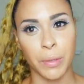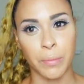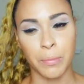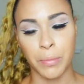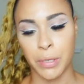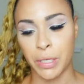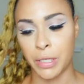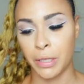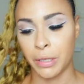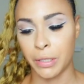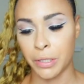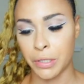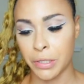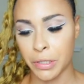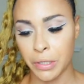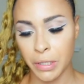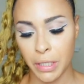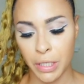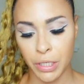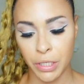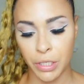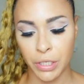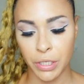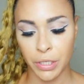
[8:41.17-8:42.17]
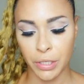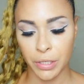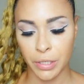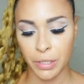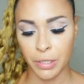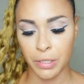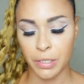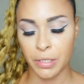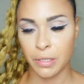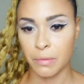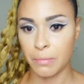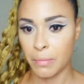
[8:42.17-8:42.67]
but literally just a
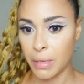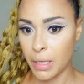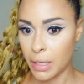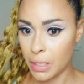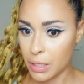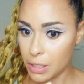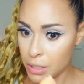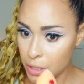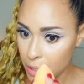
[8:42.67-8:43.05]
smidge.